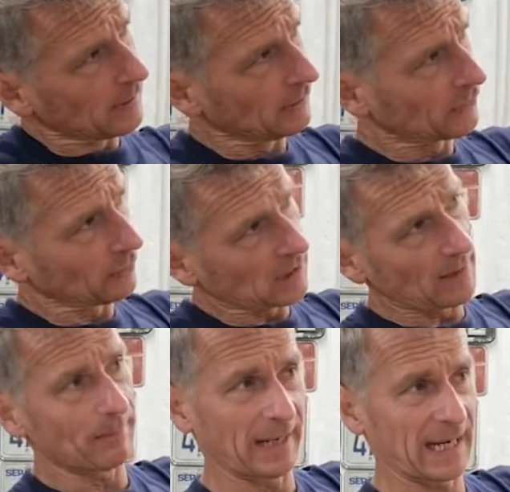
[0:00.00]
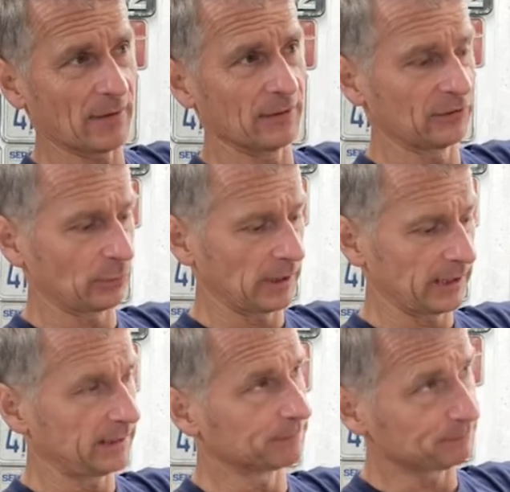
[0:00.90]
it's got to come back out this
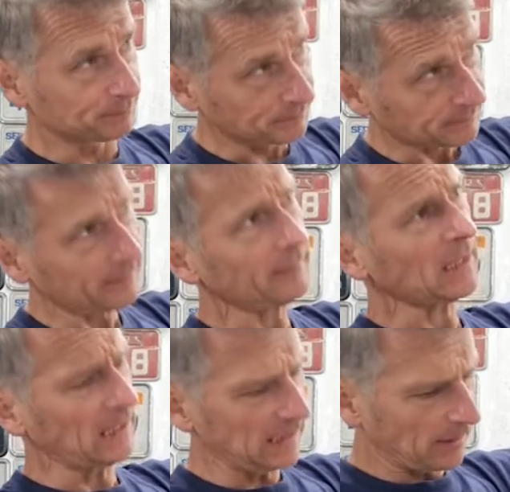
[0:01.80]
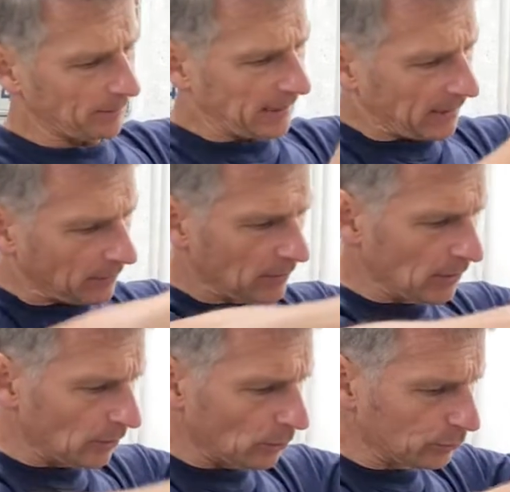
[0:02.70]
way and up and out.
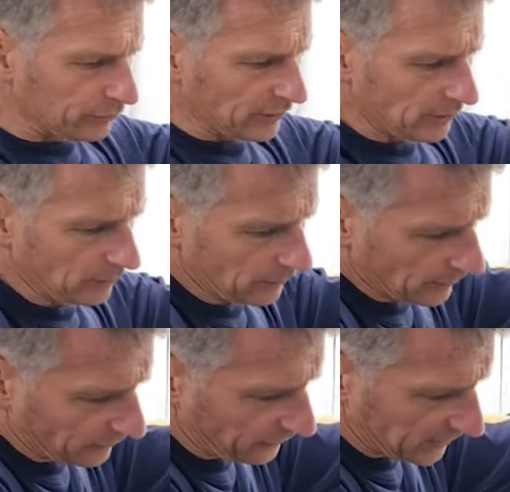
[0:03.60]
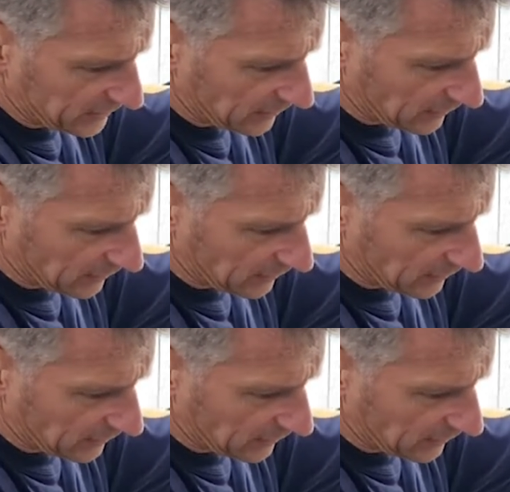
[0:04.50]
Also, the fixing